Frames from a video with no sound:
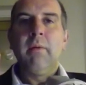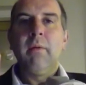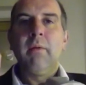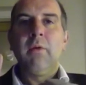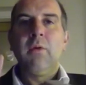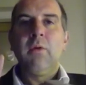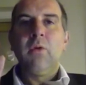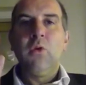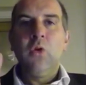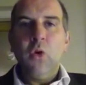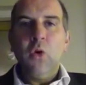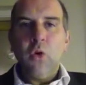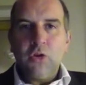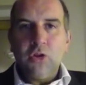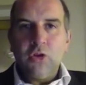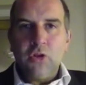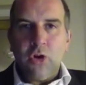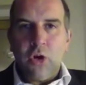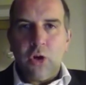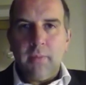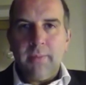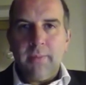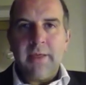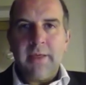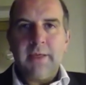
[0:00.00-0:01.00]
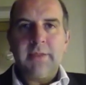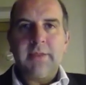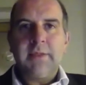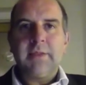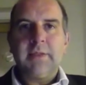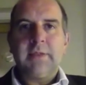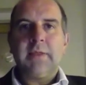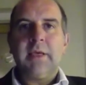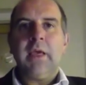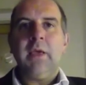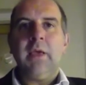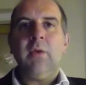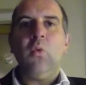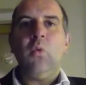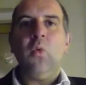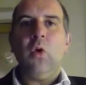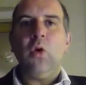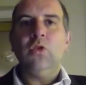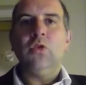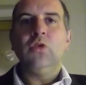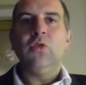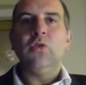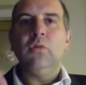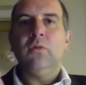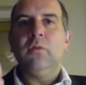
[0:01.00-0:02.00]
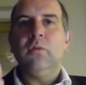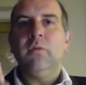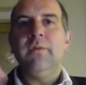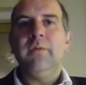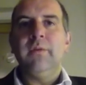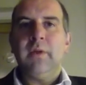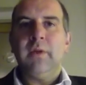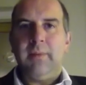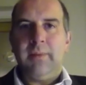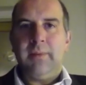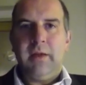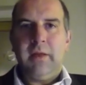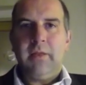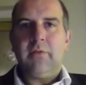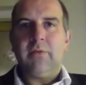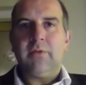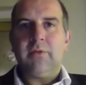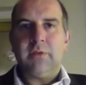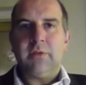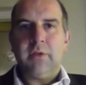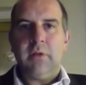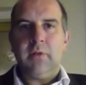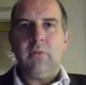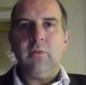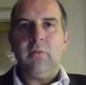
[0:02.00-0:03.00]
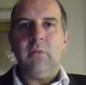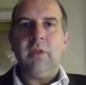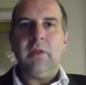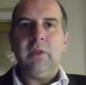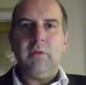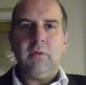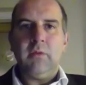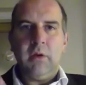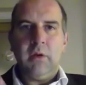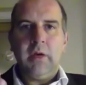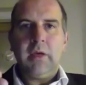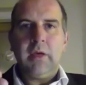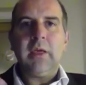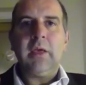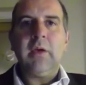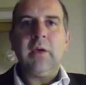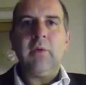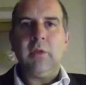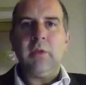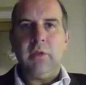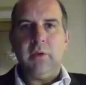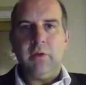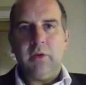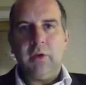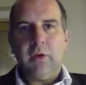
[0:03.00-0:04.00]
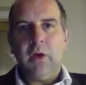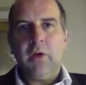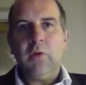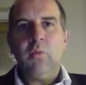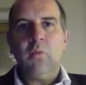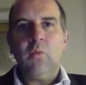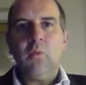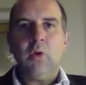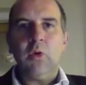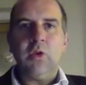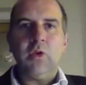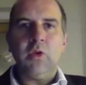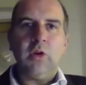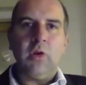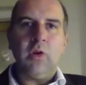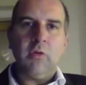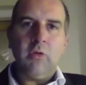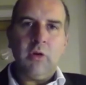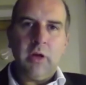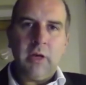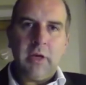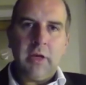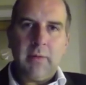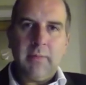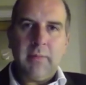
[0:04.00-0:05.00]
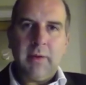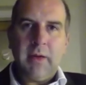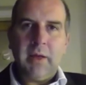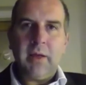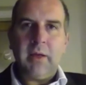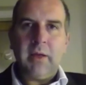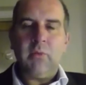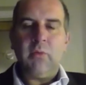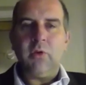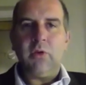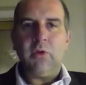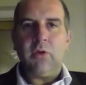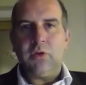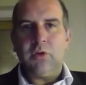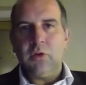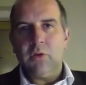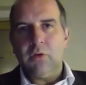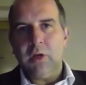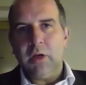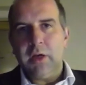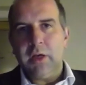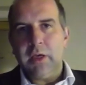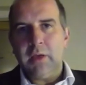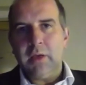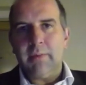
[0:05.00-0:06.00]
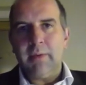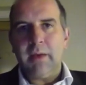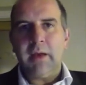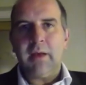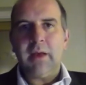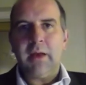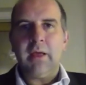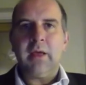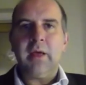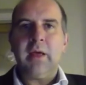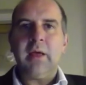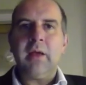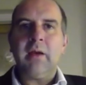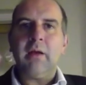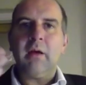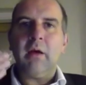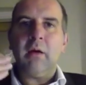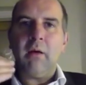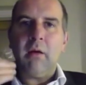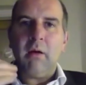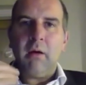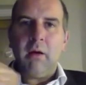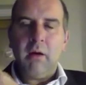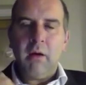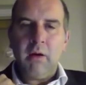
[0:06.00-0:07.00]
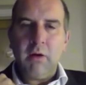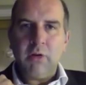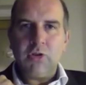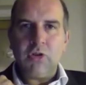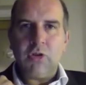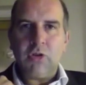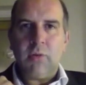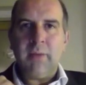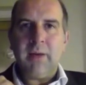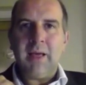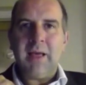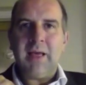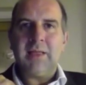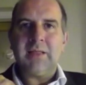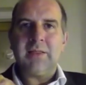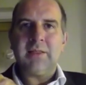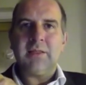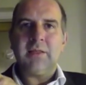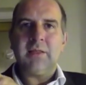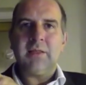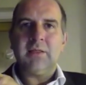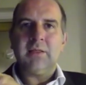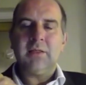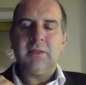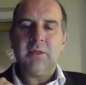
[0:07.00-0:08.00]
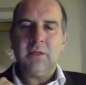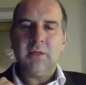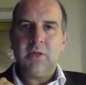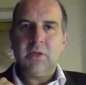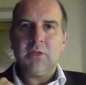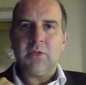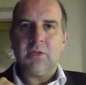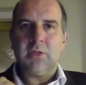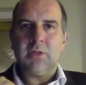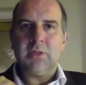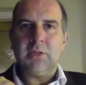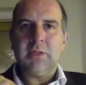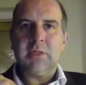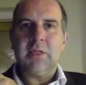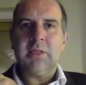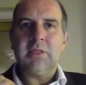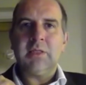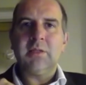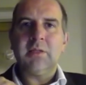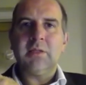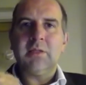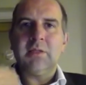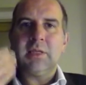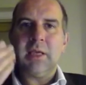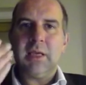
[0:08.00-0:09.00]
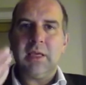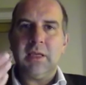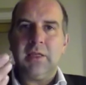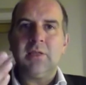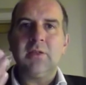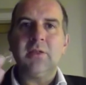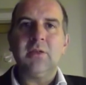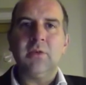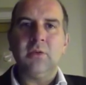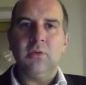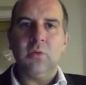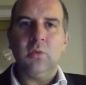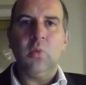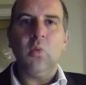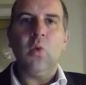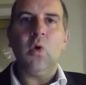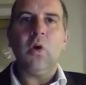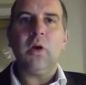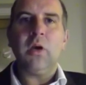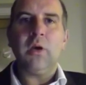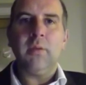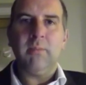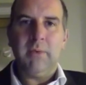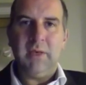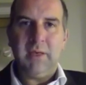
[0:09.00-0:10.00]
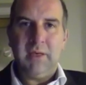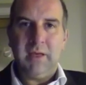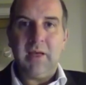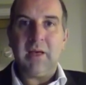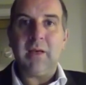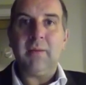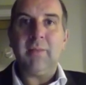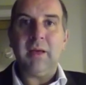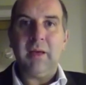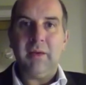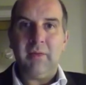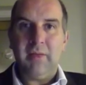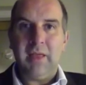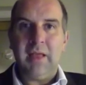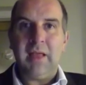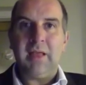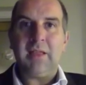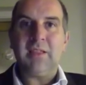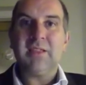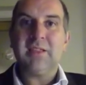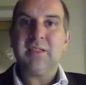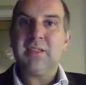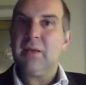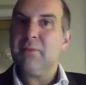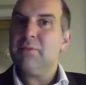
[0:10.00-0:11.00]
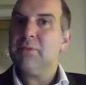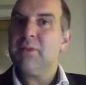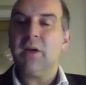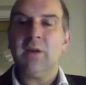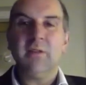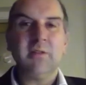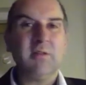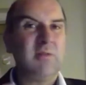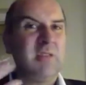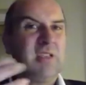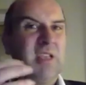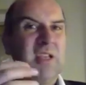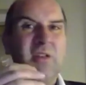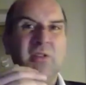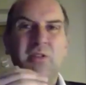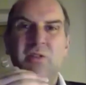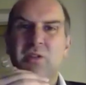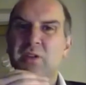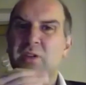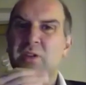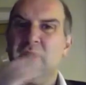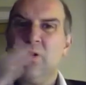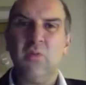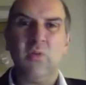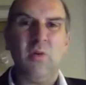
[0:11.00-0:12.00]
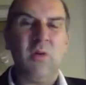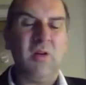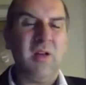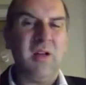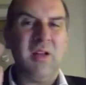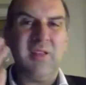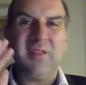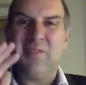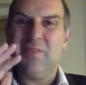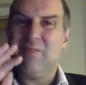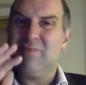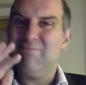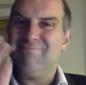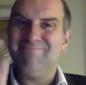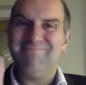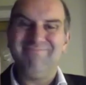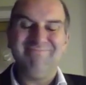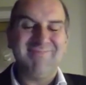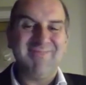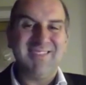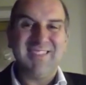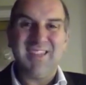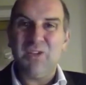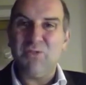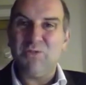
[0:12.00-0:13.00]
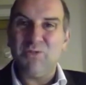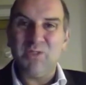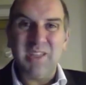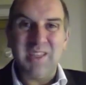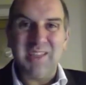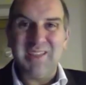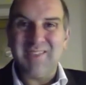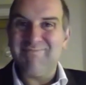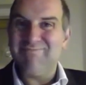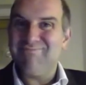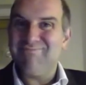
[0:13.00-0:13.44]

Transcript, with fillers: your job is to say what you feel about the result, whether you like it, whether you don't, what you don't like about it, what you do like about it. And our job as surgeons is to say to you what can be done about that. And sometimes we say, look, you know what, I don't think